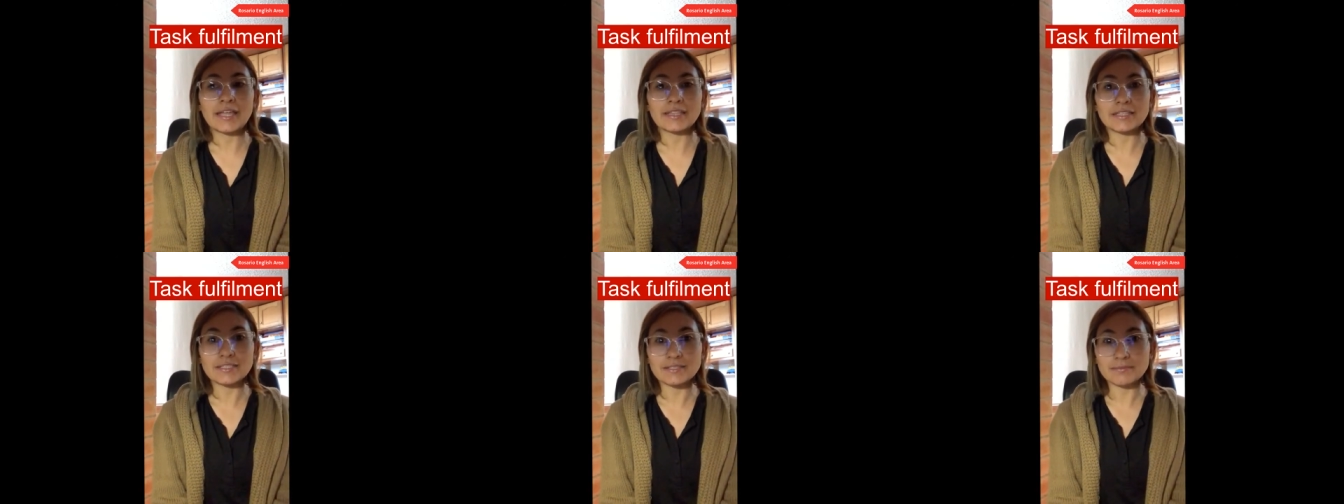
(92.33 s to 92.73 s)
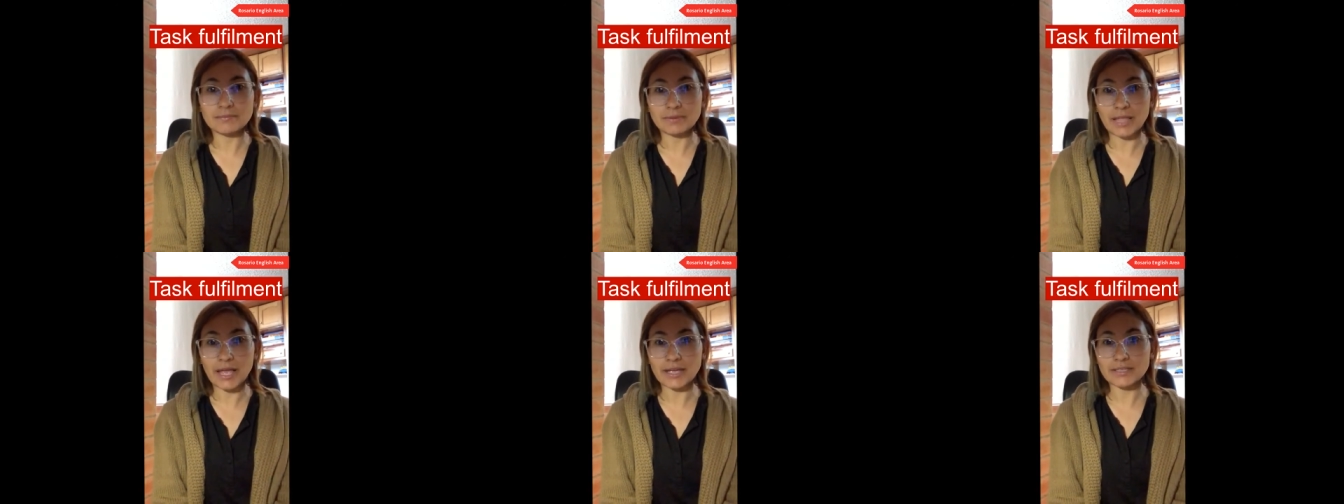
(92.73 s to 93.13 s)
This
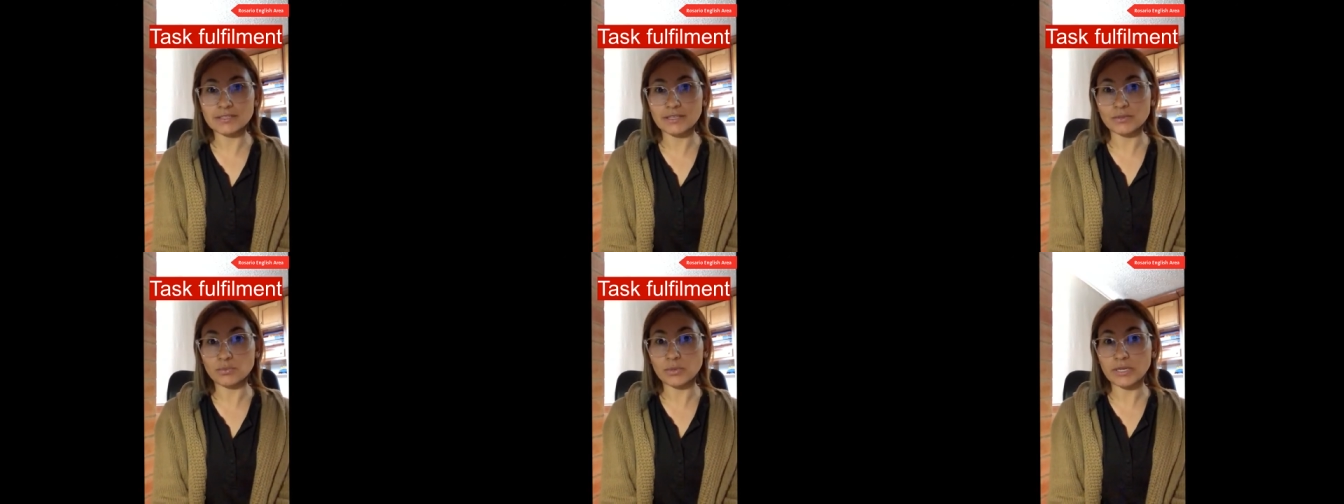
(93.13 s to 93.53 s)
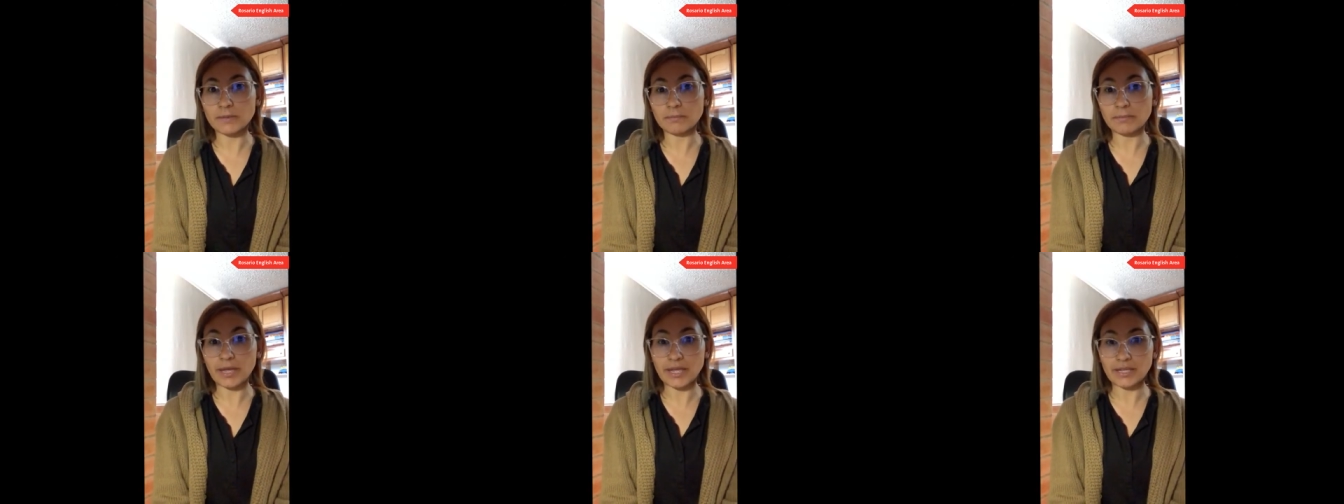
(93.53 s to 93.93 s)
implies that we
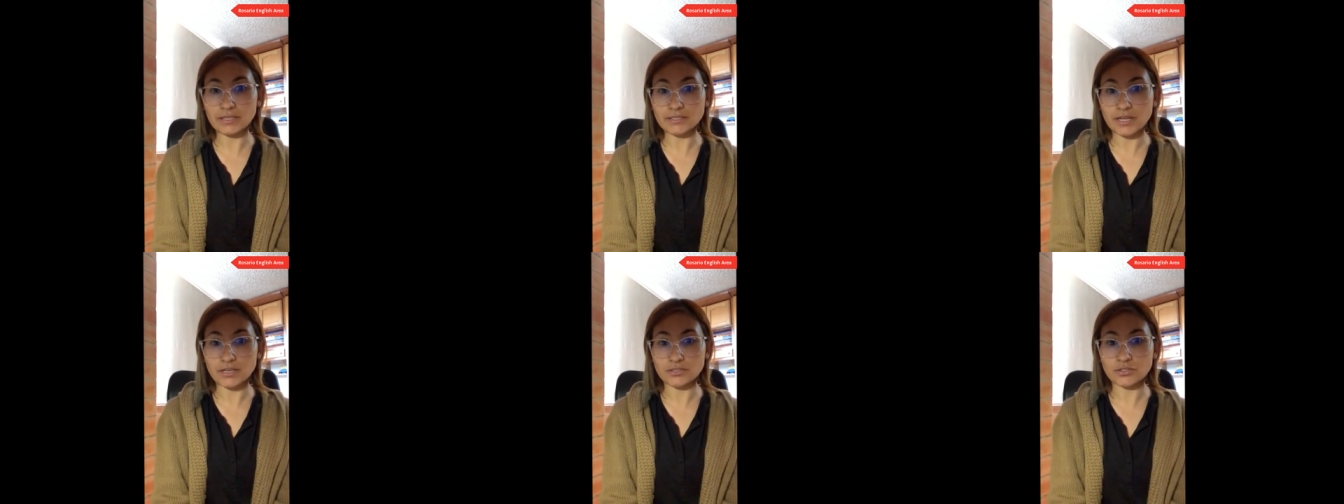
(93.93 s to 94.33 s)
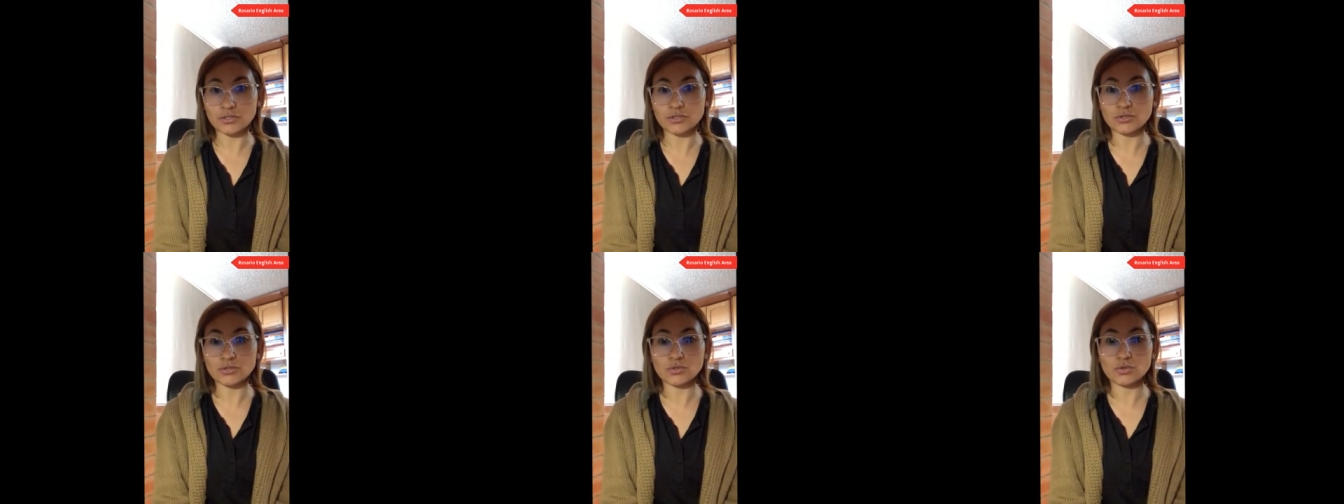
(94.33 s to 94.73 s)
pay
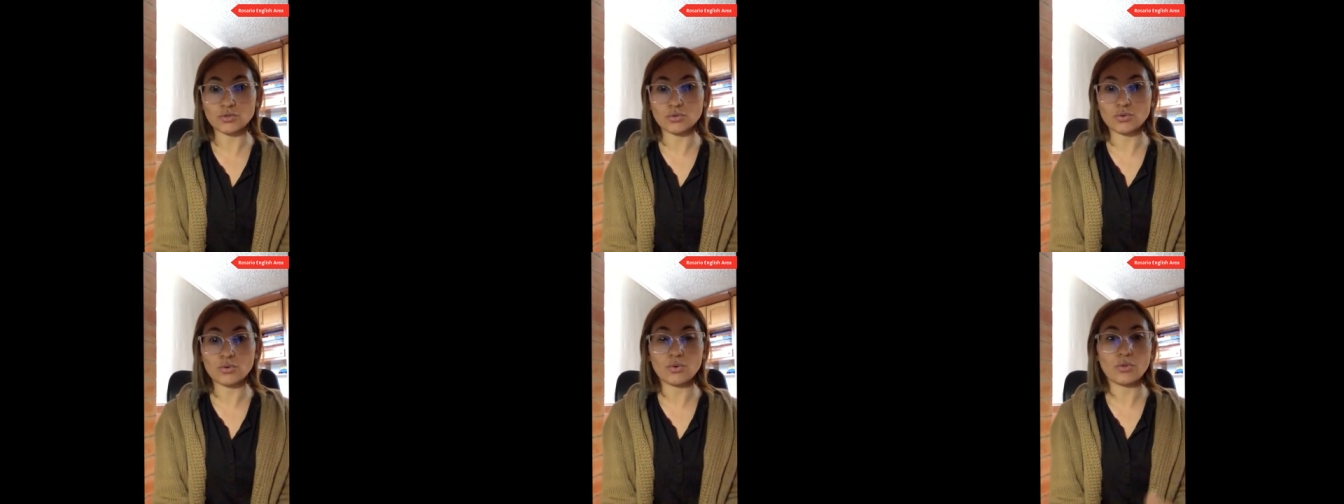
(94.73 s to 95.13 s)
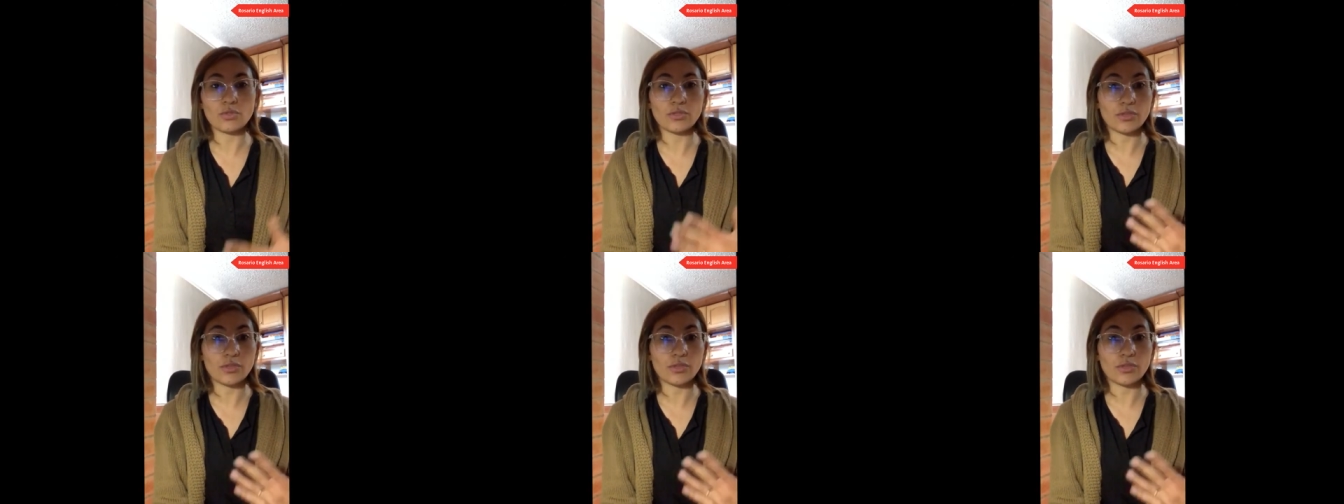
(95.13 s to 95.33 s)
attention to